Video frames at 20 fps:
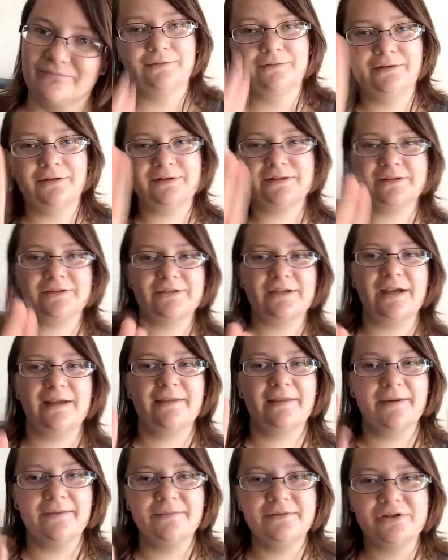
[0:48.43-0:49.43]
Not to say
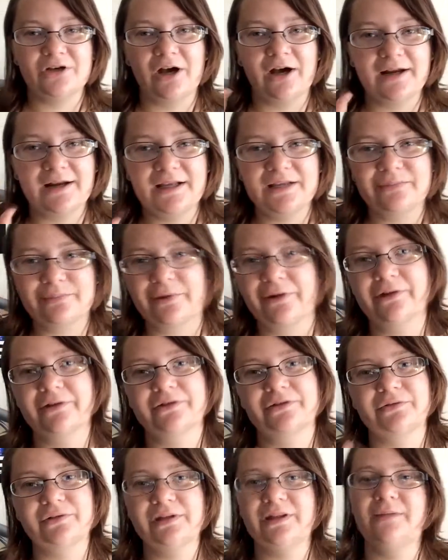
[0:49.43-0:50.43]
that Chinese
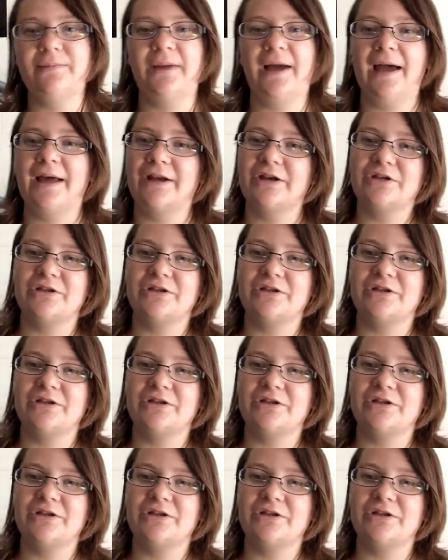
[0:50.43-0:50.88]
products are really bad,